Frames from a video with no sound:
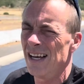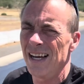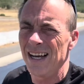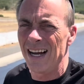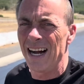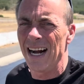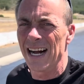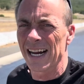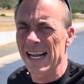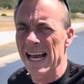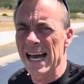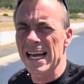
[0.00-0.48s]

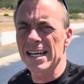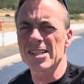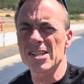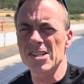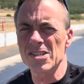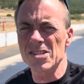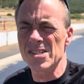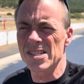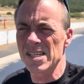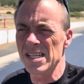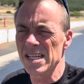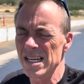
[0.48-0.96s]
I got to
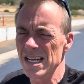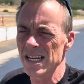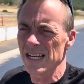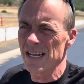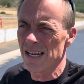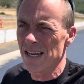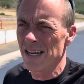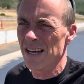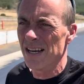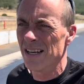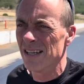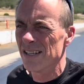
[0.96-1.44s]

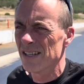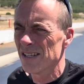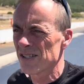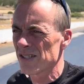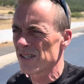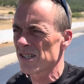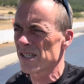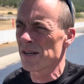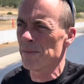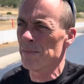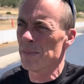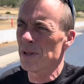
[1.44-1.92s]
see
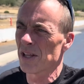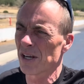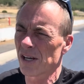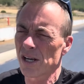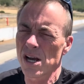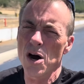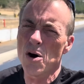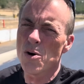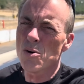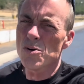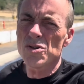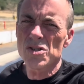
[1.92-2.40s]
some of the
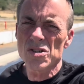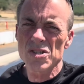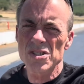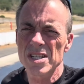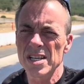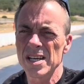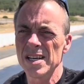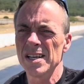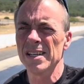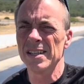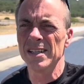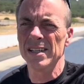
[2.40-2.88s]
coast,
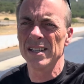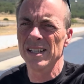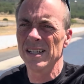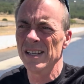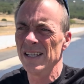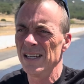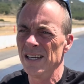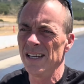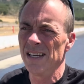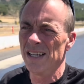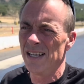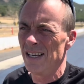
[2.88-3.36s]

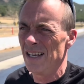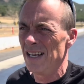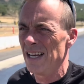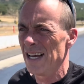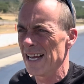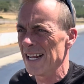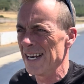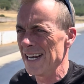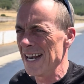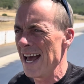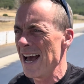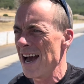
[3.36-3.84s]

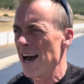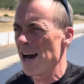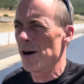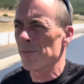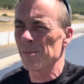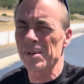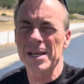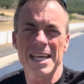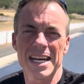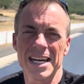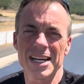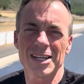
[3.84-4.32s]
and now I'm
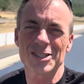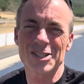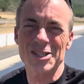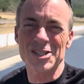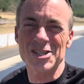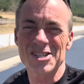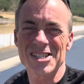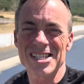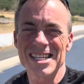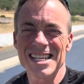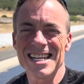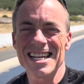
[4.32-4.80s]
getting to
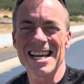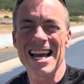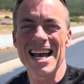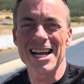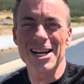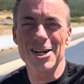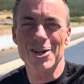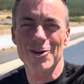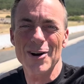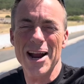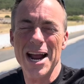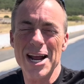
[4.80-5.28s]
see a
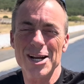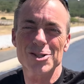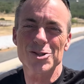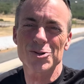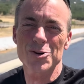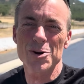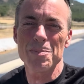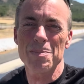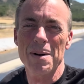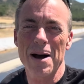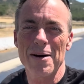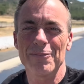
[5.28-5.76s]
drag
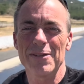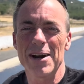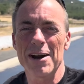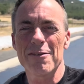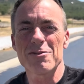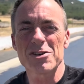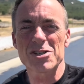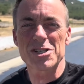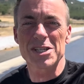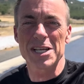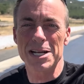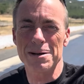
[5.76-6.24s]
strip I've never
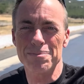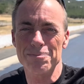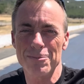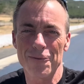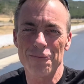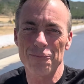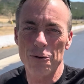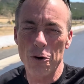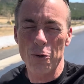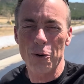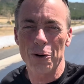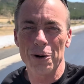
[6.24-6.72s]
seen
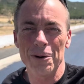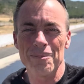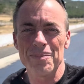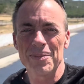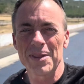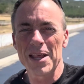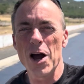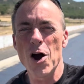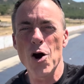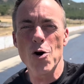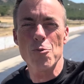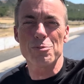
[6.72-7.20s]
before.
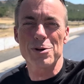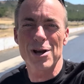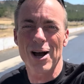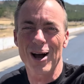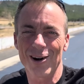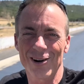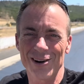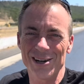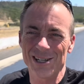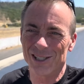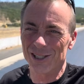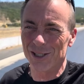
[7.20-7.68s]
I hope y'all
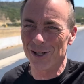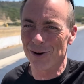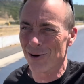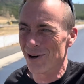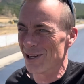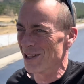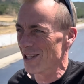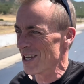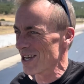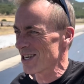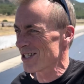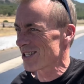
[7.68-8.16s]
are enjoying
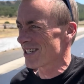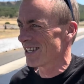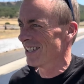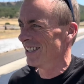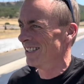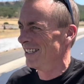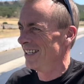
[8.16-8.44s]
this.